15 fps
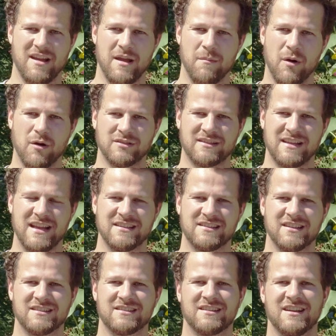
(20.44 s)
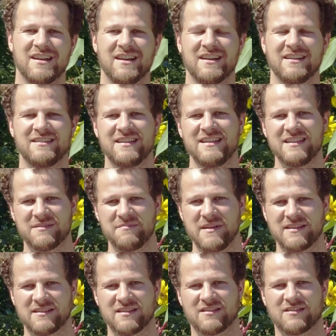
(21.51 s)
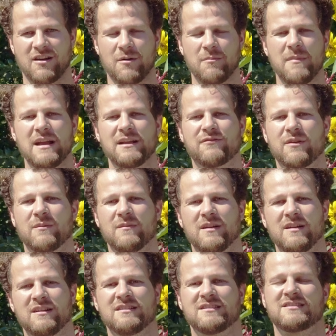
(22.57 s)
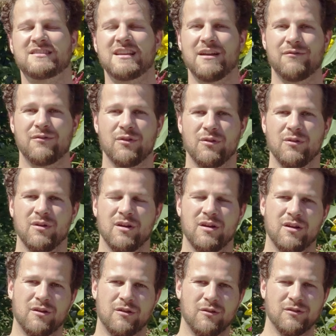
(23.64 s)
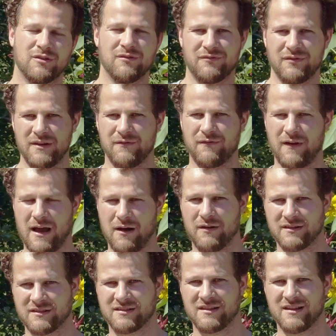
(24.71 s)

In most cases, these mixes are made from several gluten-free flours